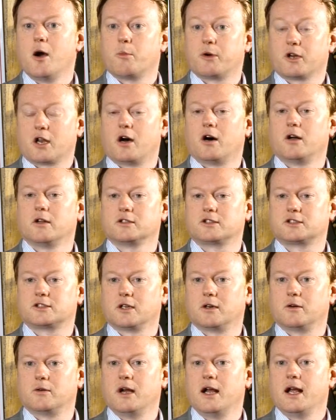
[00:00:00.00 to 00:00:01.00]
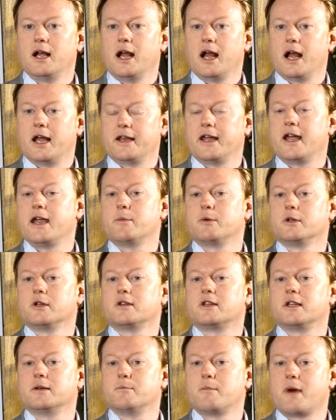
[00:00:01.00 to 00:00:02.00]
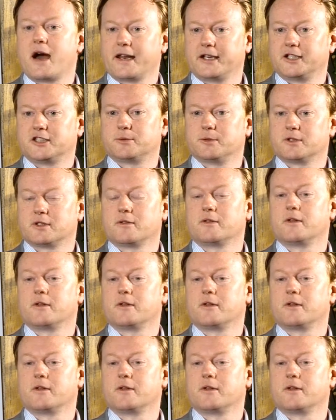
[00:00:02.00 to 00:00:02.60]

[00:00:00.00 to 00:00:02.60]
but also enable the management